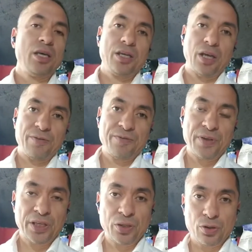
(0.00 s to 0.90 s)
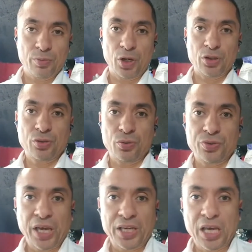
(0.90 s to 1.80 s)
filling your emotional
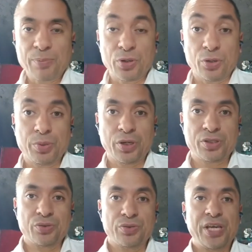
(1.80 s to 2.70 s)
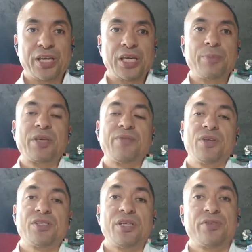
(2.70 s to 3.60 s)
tank up or your personal tank up, giving
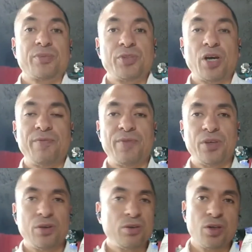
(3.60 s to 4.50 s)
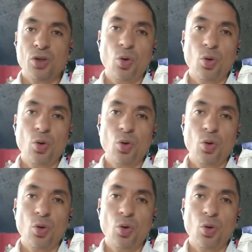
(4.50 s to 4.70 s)
yourself some time for you.